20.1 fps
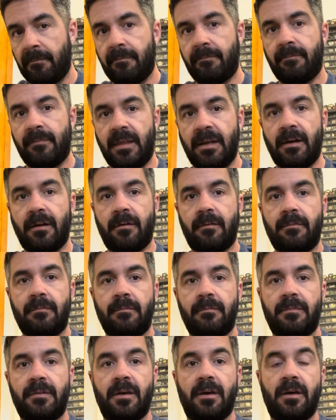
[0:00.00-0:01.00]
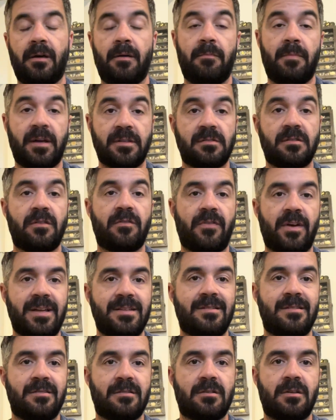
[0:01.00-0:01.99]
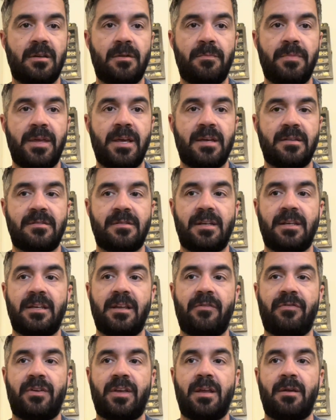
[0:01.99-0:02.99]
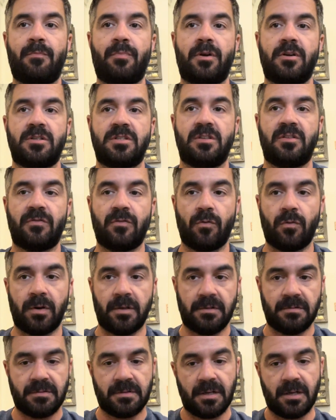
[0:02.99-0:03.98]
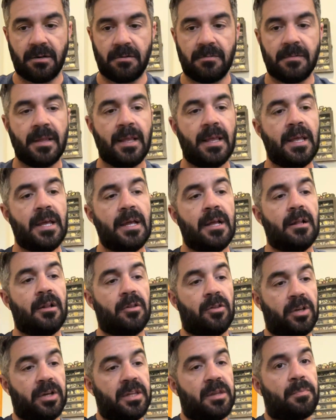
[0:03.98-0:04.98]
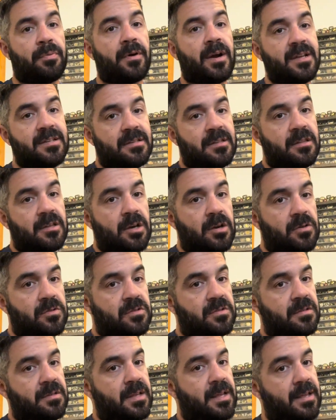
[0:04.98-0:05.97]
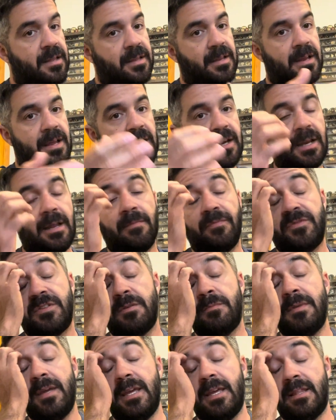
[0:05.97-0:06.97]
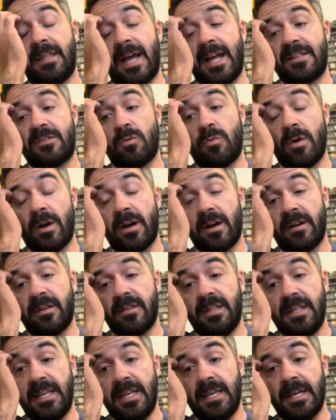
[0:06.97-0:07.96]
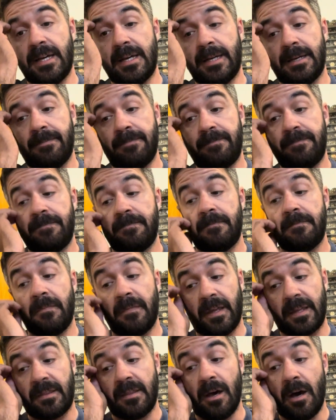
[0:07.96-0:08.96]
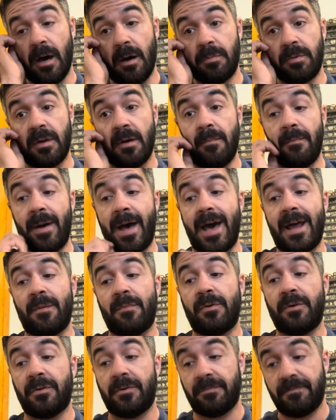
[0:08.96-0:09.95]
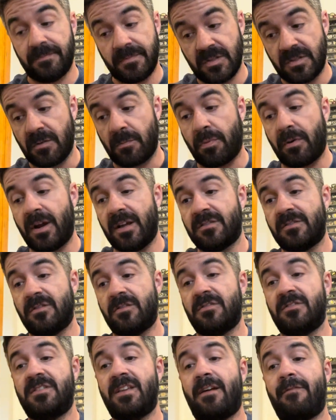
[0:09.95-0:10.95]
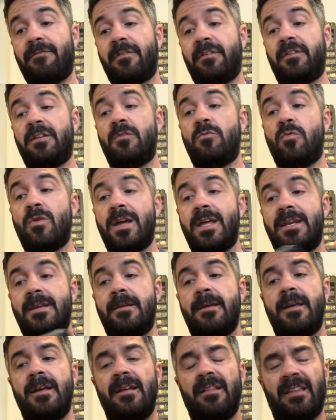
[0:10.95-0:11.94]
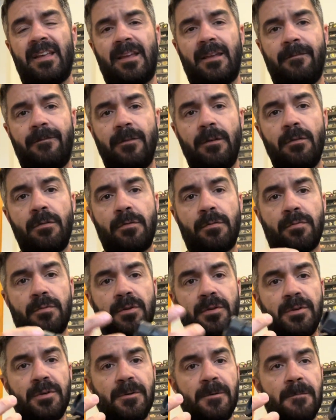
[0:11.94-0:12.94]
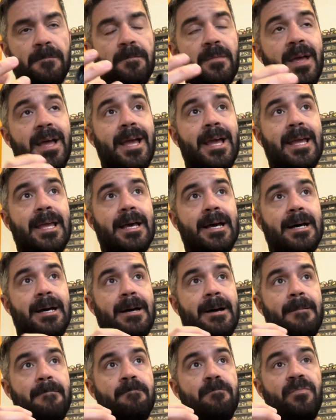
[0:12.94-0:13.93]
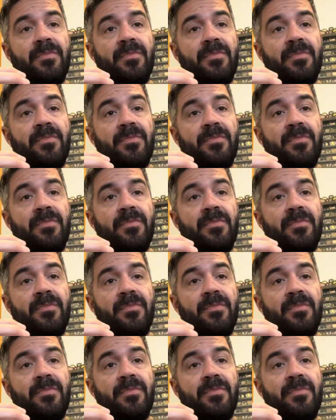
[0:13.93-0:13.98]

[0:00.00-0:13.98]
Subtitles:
the muzzle devices could be a significant purchase for you. So look at the price of those. And to me, that's where the hub compatible suppressors definitely win. Like, if you threw an